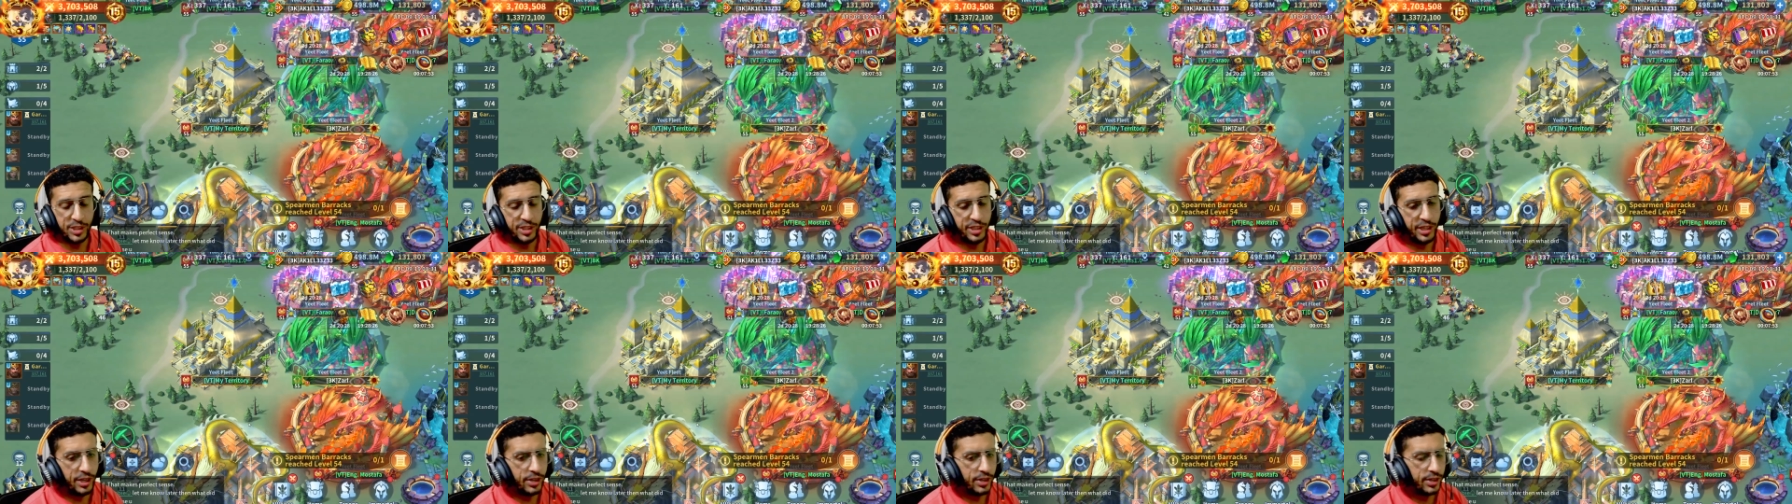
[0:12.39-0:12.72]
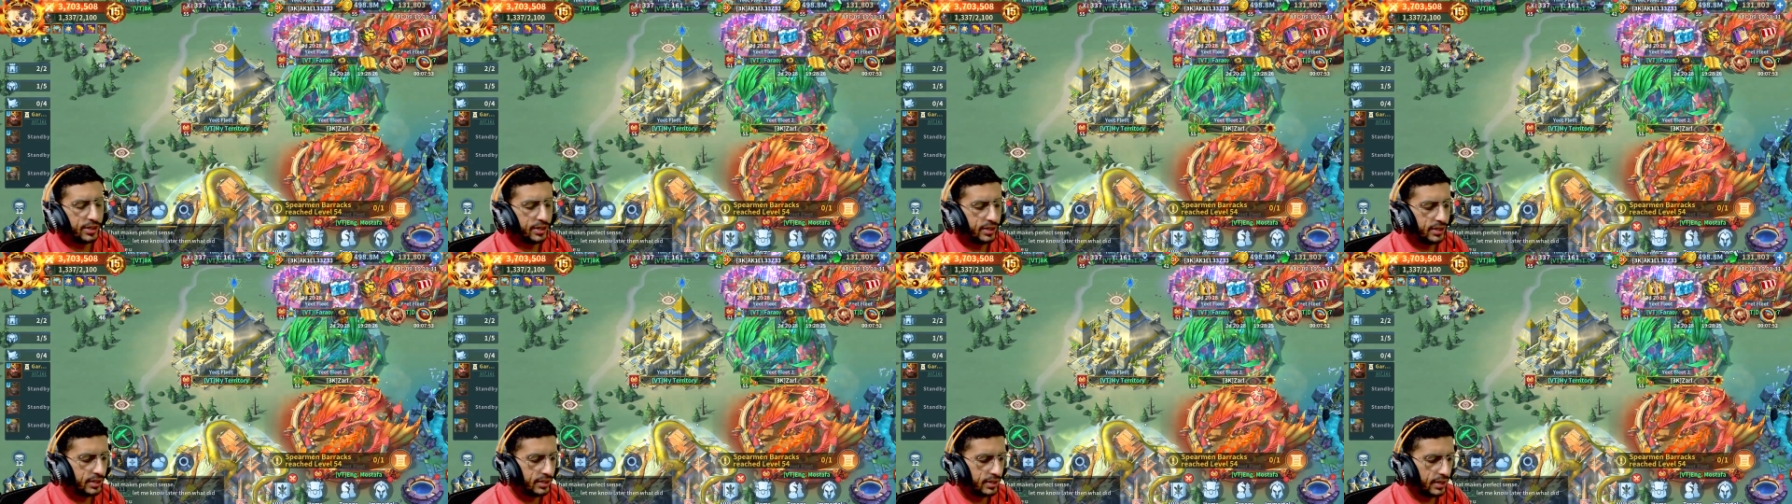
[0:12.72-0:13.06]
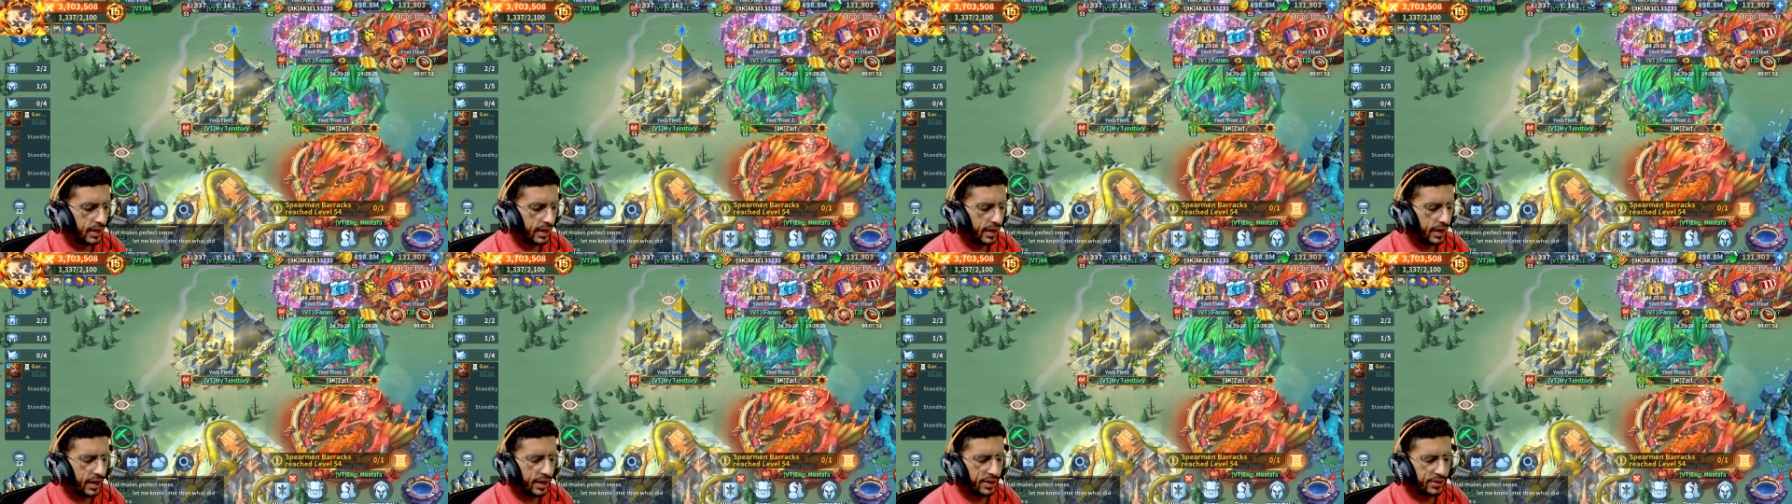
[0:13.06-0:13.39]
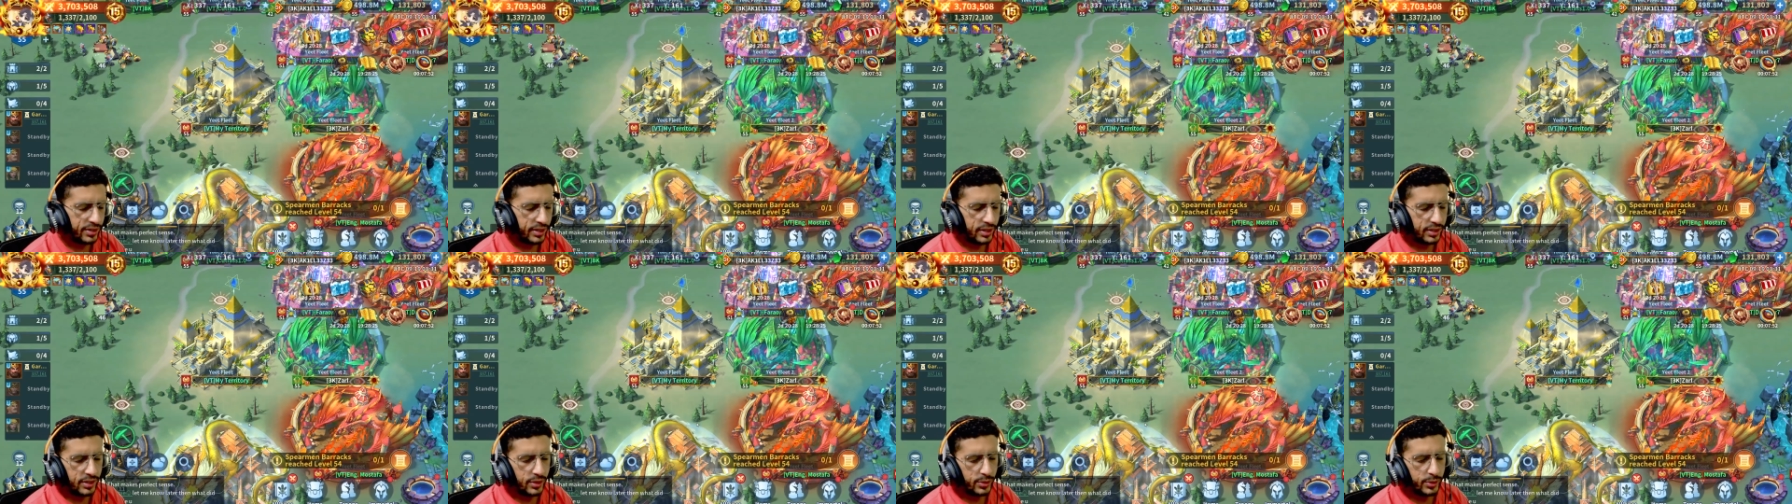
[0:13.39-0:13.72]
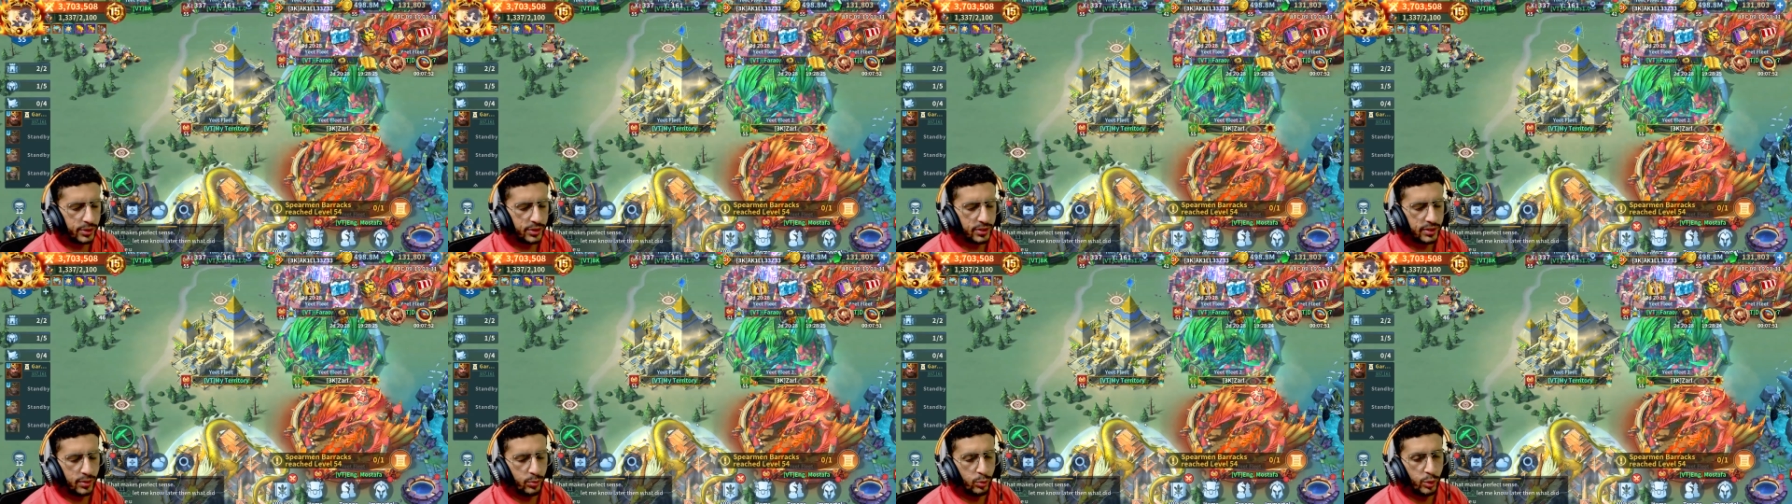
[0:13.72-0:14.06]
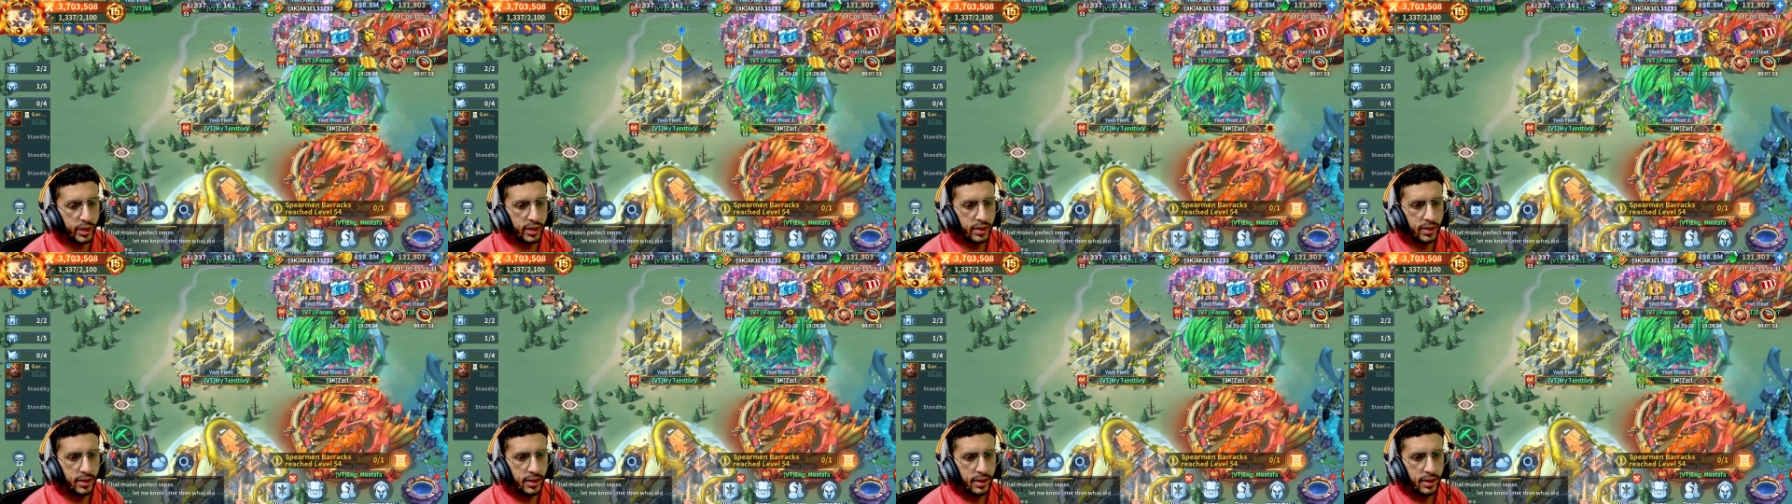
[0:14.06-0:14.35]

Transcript: dealer. I think there was someone